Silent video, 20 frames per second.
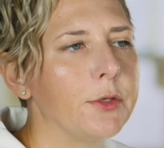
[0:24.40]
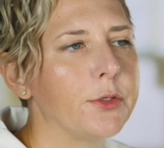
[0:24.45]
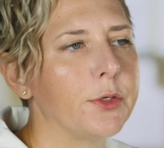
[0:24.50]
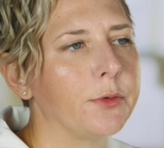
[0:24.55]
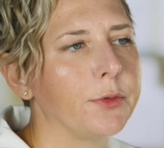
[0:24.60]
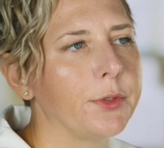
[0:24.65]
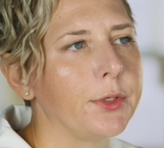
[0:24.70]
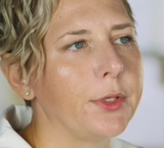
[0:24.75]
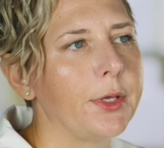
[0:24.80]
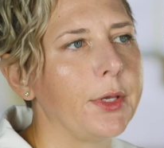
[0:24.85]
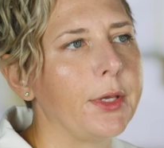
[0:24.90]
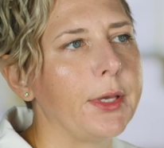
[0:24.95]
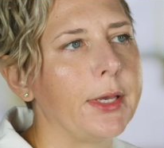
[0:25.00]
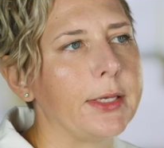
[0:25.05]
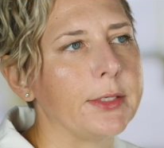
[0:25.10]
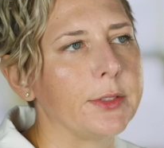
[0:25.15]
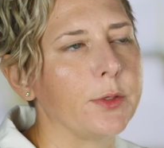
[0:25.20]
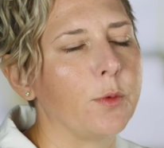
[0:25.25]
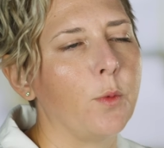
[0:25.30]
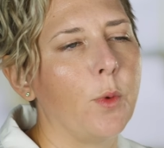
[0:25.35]
So it really
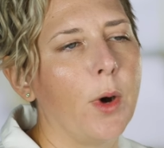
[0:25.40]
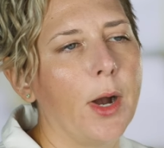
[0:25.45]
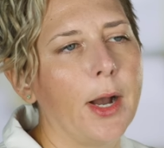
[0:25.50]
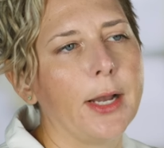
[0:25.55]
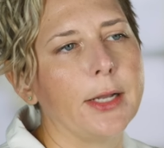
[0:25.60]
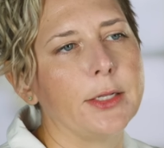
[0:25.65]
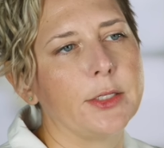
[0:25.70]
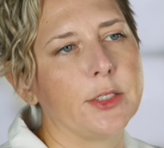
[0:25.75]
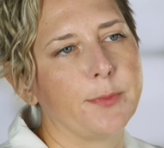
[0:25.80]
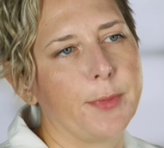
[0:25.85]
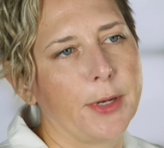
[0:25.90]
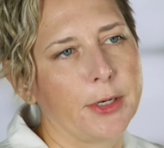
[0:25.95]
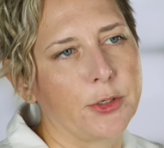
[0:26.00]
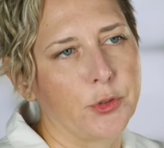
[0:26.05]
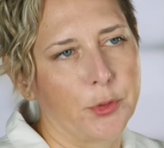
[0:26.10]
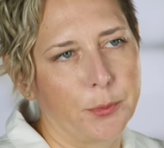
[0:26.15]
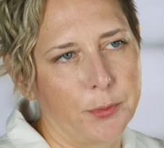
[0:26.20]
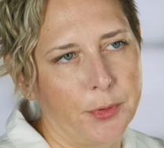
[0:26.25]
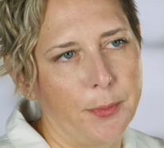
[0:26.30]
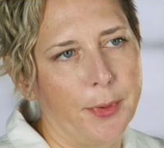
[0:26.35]
is a wide
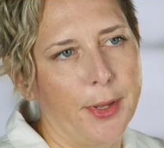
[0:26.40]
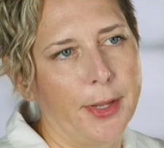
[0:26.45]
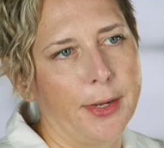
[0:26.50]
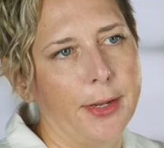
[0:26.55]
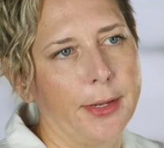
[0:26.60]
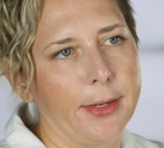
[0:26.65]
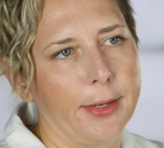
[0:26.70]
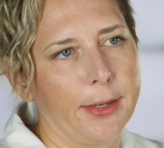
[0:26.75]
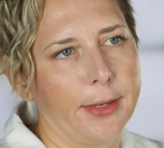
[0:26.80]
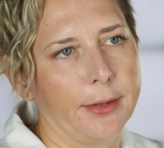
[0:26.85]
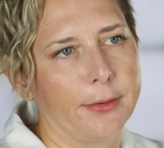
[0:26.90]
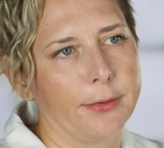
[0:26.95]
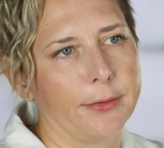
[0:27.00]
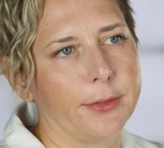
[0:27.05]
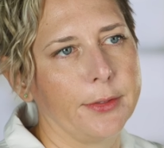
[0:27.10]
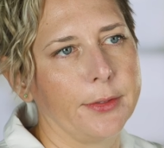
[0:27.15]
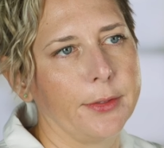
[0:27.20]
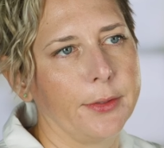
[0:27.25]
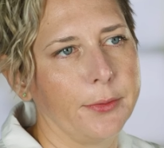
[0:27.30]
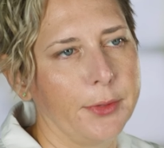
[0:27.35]
spectrum depending again on
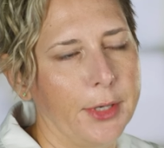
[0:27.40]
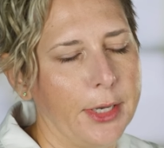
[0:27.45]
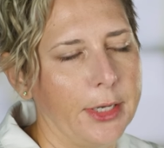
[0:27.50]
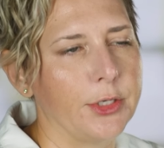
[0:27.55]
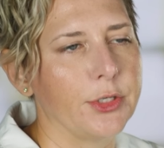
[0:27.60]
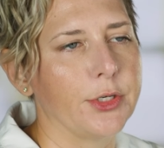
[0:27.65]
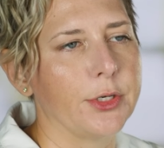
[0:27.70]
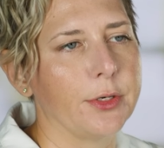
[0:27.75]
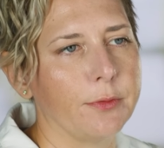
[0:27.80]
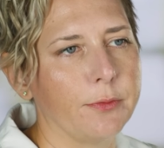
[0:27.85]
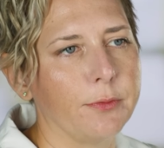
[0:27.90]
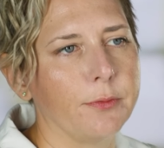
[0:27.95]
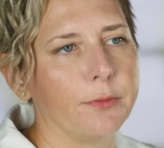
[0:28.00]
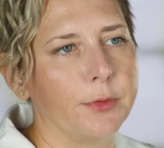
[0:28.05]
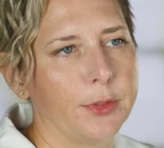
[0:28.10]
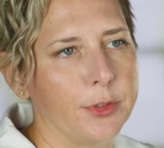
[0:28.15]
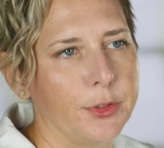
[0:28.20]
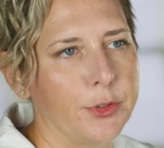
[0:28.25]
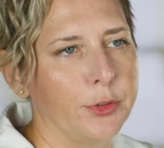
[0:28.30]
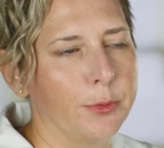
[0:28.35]
the location
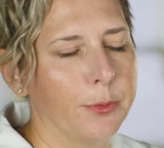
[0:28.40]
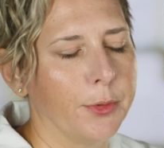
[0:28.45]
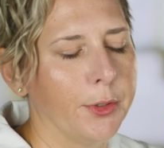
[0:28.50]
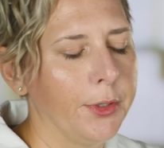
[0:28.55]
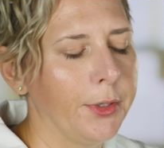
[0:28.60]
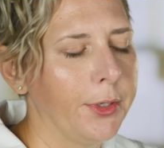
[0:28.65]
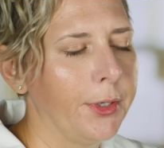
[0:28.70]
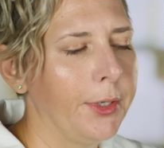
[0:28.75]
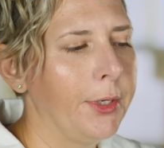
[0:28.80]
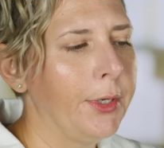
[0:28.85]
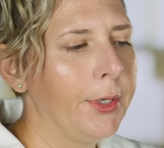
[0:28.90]
of the tumor.